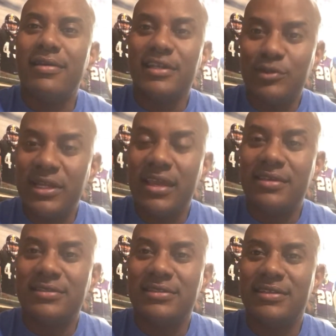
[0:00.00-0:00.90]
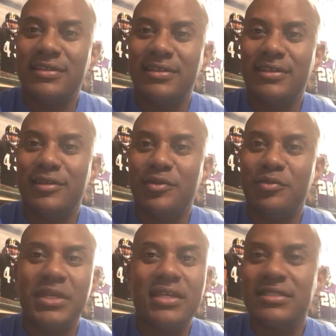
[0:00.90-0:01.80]
That's what he hates.
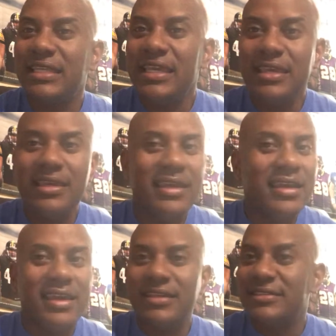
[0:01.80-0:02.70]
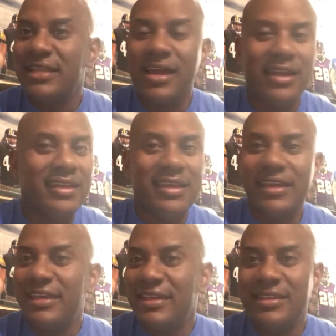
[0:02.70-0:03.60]
Because he is not
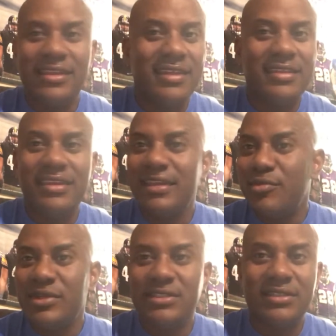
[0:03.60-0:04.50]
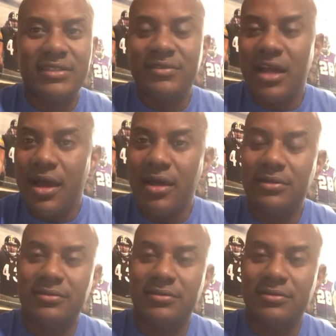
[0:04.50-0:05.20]
in the image of God.